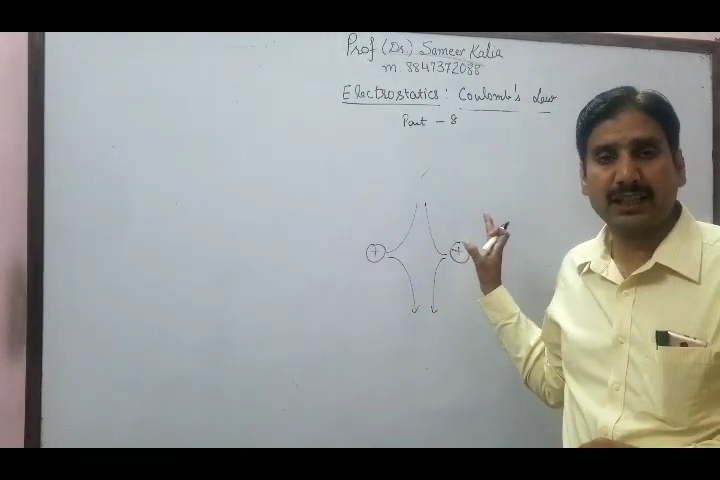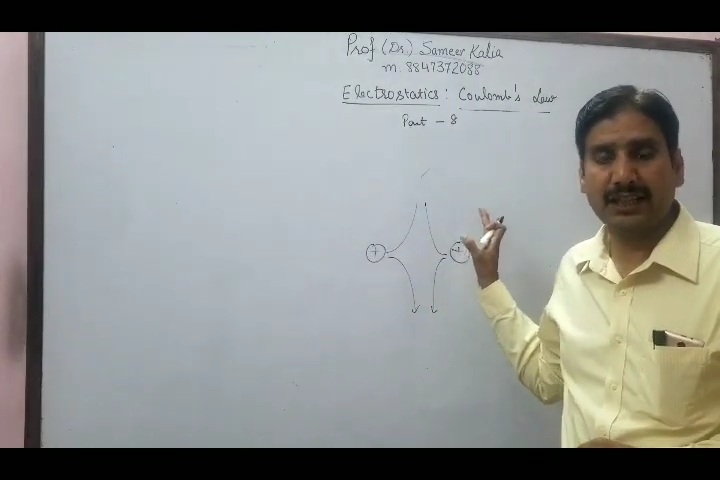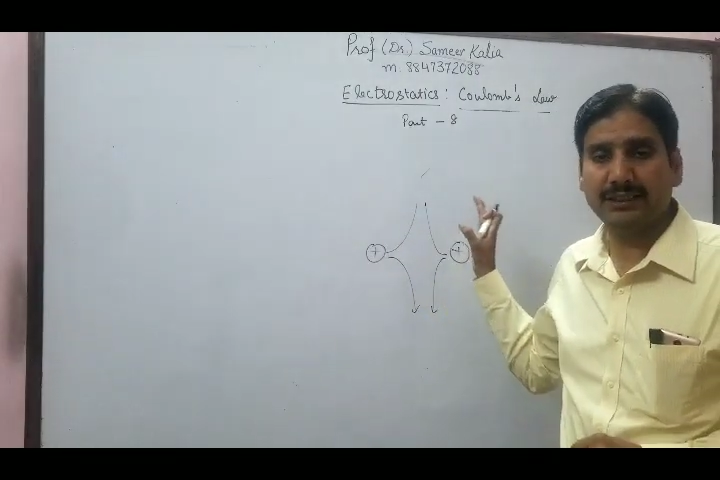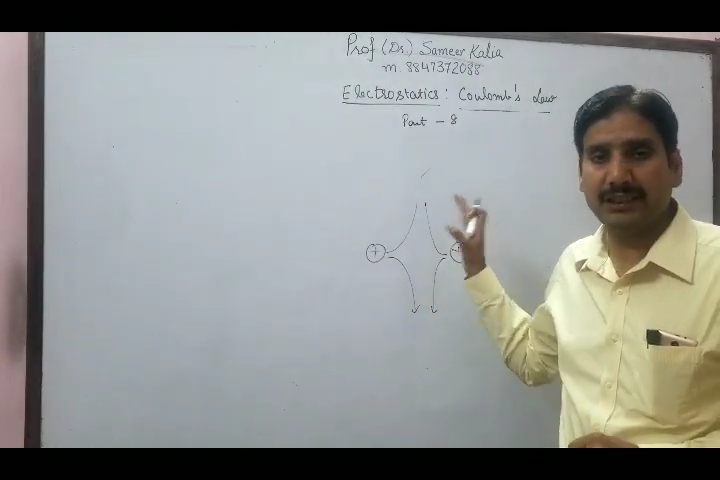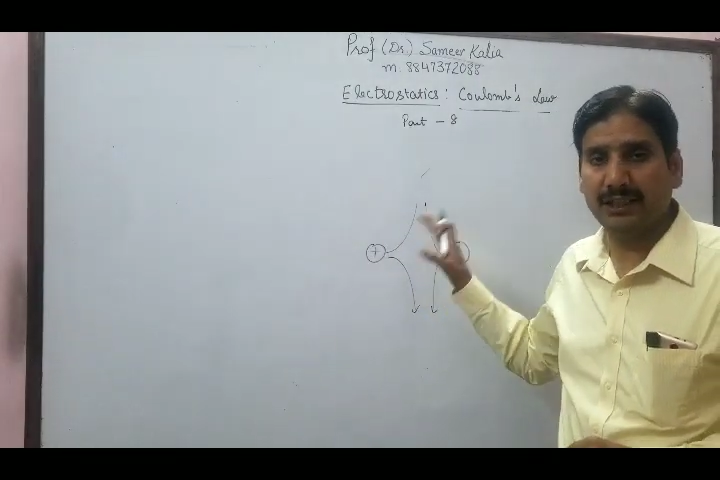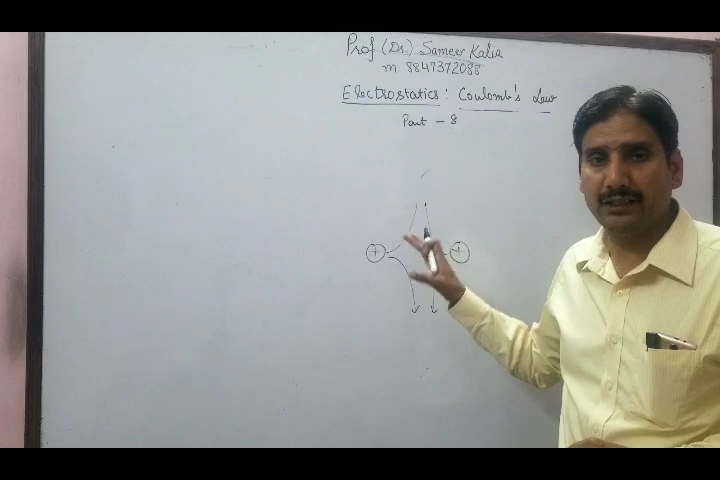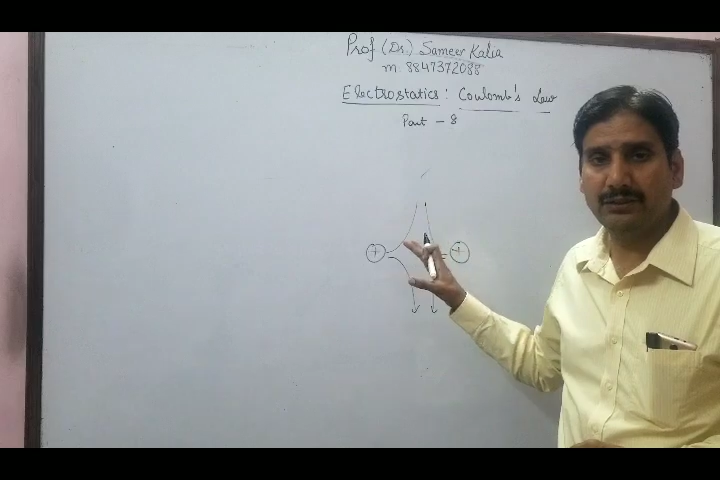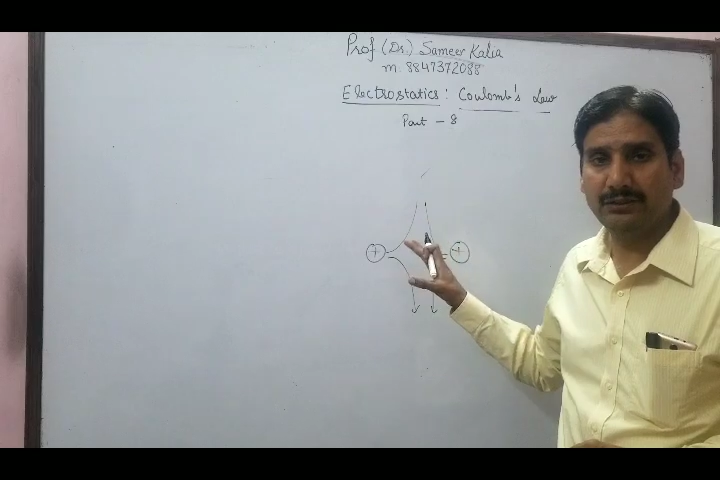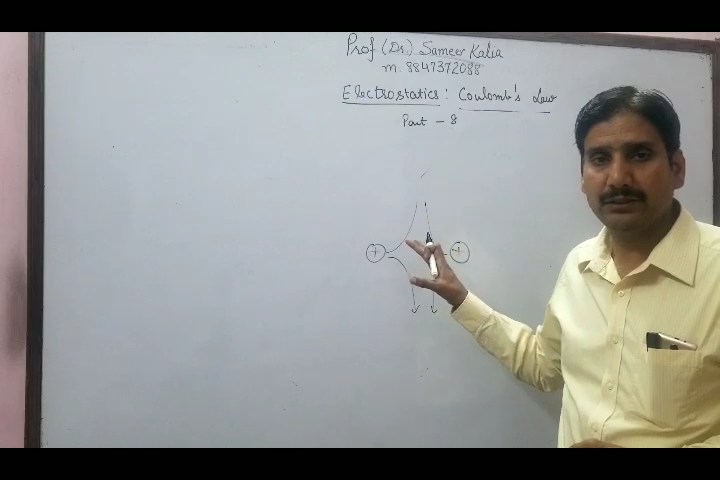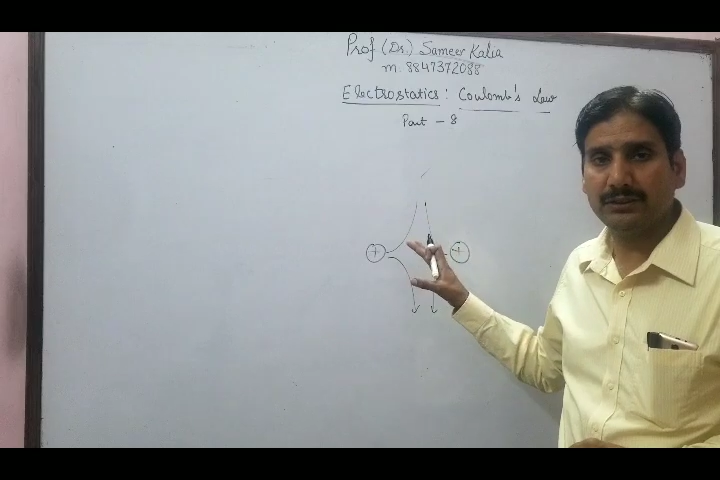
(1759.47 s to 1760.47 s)
and
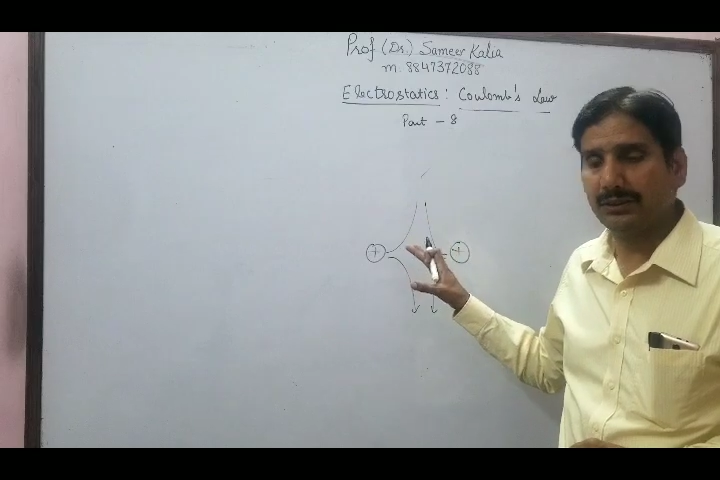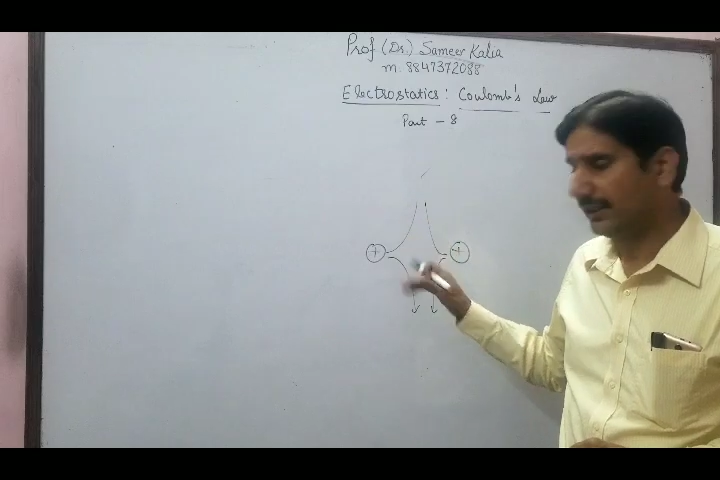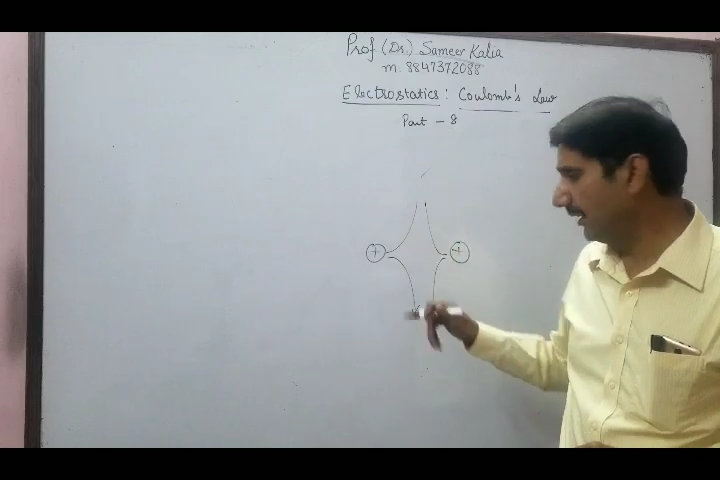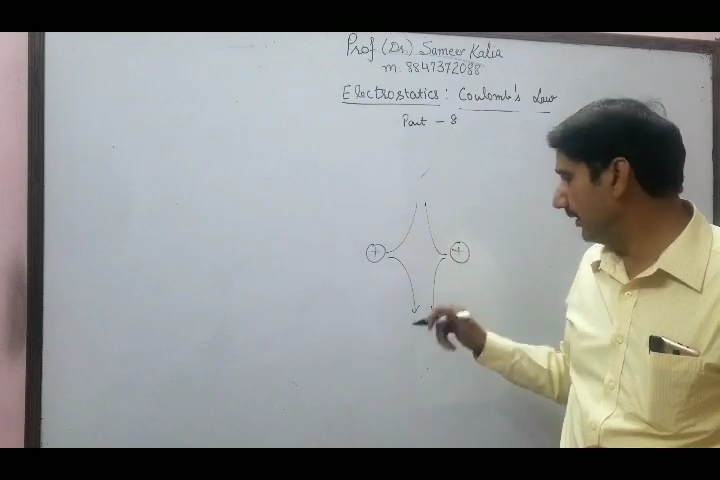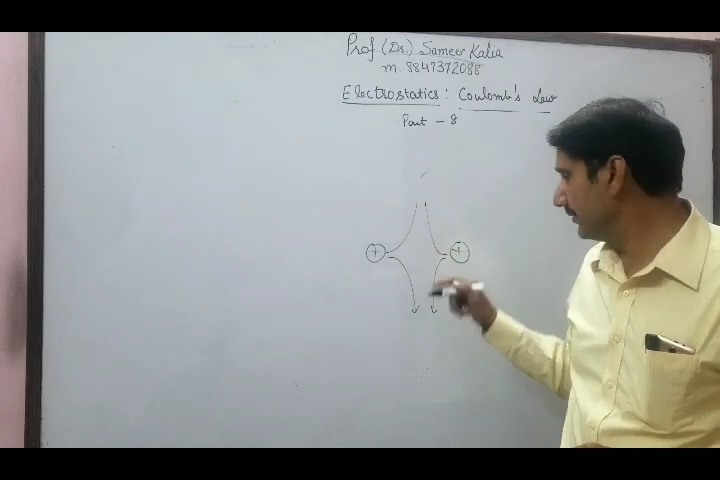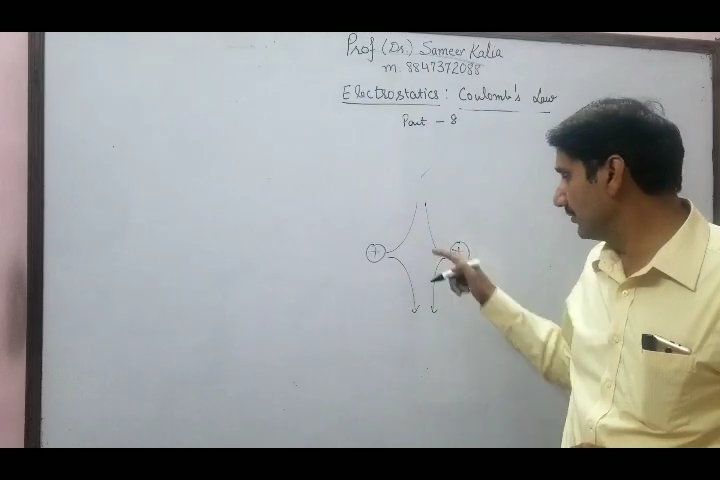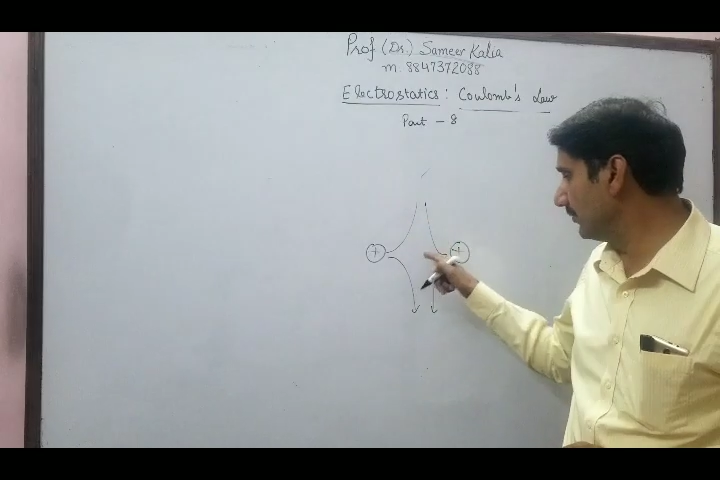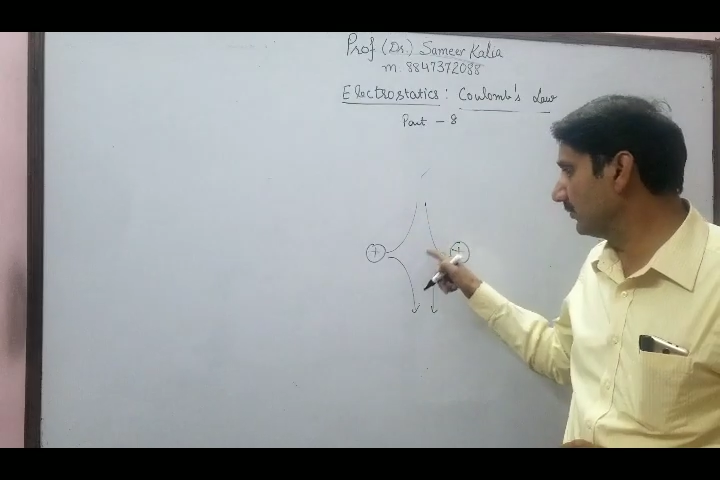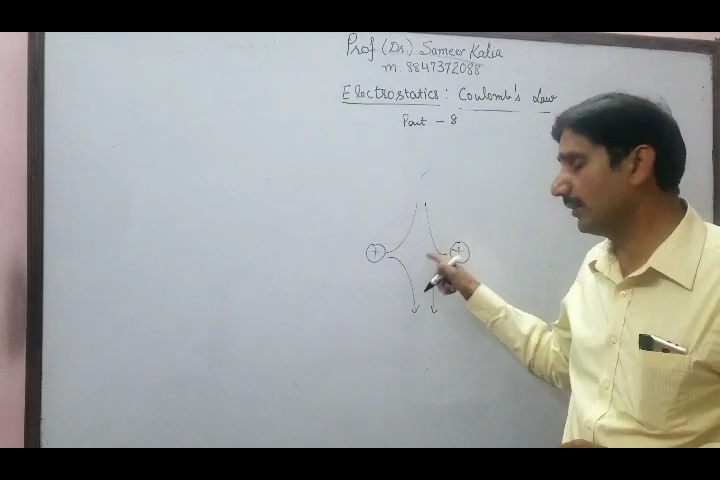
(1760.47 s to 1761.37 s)
now you know